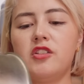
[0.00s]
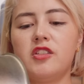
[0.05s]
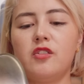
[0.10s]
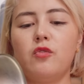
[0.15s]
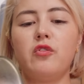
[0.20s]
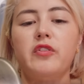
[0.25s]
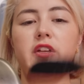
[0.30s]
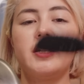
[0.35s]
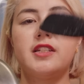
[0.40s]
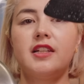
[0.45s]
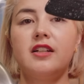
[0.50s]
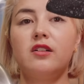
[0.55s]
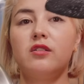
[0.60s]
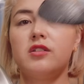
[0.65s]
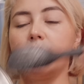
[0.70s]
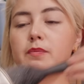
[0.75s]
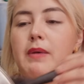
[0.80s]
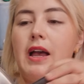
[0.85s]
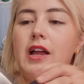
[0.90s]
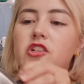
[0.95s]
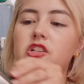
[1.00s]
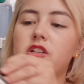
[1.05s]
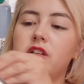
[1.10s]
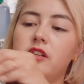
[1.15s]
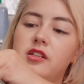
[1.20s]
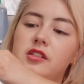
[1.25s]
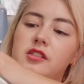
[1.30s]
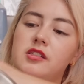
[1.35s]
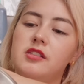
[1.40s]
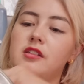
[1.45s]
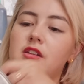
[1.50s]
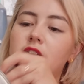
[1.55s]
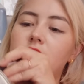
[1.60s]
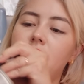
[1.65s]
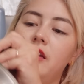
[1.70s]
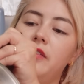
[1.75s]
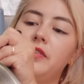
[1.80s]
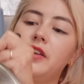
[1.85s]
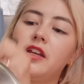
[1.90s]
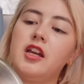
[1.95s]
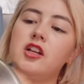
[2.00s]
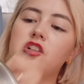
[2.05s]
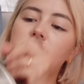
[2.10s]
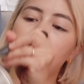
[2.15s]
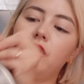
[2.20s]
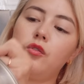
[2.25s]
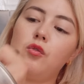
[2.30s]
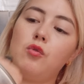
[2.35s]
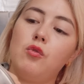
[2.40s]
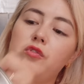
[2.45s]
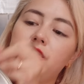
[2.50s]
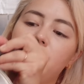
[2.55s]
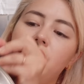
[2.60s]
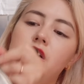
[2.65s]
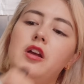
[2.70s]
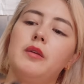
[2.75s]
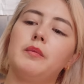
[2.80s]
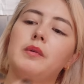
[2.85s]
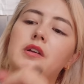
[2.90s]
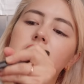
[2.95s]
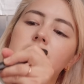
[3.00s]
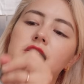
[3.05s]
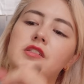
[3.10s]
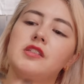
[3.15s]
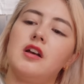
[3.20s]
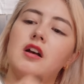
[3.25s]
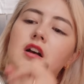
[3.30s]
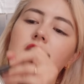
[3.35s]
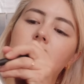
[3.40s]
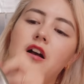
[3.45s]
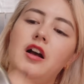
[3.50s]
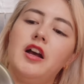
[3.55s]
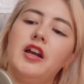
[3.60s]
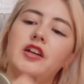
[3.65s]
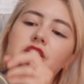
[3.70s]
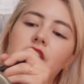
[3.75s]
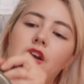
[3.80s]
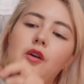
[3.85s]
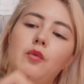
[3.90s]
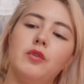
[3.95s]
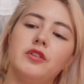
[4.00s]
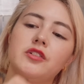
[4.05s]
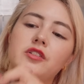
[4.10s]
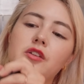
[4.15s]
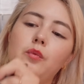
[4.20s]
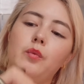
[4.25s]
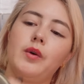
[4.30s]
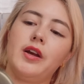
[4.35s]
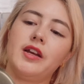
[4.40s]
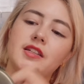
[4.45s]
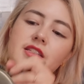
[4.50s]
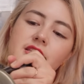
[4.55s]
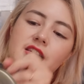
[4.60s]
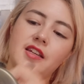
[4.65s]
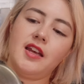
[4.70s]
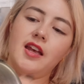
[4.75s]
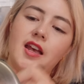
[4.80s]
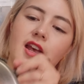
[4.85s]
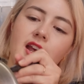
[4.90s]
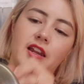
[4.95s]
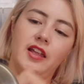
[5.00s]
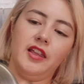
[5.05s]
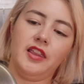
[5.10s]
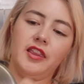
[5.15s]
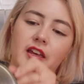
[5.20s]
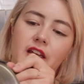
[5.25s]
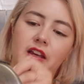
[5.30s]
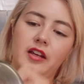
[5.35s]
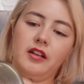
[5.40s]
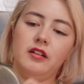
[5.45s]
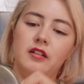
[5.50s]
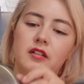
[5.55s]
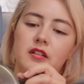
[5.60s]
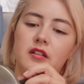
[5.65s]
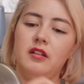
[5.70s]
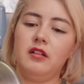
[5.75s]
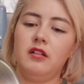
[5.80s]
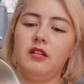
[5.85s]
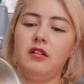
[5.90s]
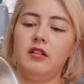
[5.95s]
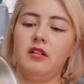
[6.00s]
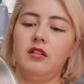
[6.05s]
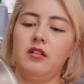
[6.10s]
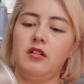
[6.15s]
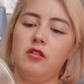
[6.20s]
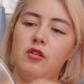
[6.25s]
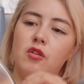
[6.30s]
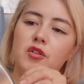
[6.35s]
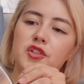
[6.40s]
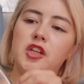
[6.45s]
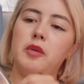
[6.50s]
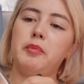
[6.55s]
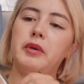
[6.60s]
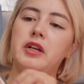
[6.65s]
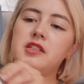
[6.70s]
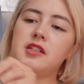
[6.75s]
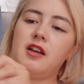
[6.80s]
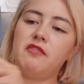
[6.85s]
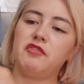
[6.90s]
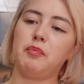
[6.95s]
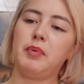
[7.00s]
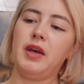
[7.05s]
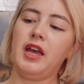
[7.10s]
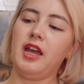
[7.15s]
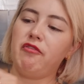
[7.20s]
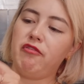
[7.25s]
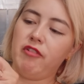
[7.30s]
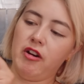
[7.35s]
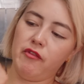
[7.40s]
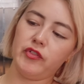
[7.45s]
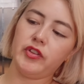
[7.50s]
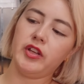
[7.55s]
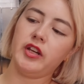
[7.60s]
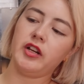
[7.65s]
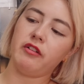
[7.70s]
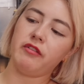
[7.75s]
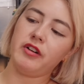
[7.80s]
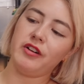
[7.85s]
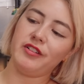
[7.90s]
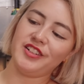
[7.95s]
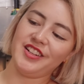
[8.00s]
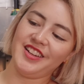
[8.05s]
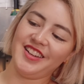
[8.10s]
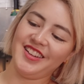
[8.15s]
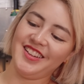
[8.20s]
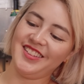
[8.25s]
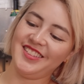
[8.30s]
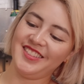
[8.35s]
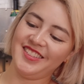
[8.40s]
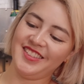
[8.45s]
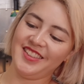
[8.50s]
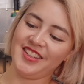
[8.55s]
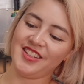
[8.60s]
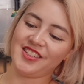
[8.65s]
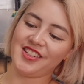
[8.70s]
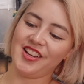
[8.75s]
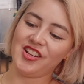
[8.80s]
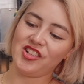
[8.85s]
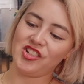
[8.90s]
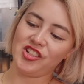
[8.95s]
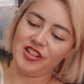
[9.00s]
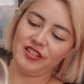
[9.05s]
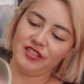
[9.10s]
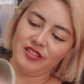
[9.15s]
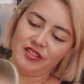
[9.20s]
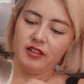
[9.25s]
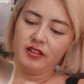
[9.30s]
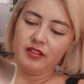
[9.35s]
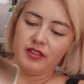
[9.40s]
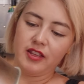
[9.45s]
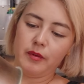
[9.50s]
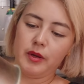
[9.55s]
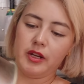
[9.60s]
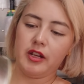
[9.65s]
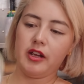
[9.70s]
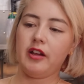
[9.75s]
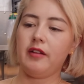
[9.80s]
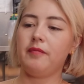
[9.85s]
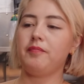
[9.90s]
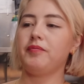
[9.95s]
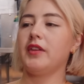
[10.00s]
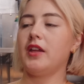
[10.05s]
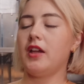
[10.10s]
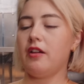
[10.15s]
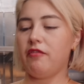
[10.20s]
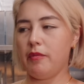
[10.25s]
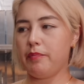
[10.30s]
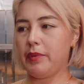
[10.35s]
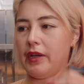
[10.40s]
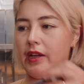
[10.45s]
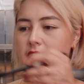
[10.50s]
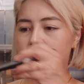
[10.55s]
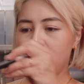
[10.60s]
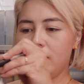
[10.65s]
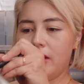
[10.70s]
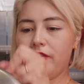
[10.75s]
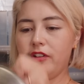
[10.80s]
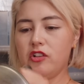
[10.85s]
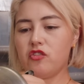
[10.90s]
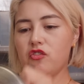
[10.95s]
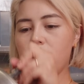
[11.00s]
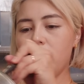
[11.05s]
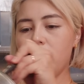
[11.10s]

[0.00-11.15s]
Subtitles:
all these little spatulas in the kitchen all the time because I don't want to waste anything. Also because I have to pay for everything around here in this kitchen. There we go, every bit, every drop.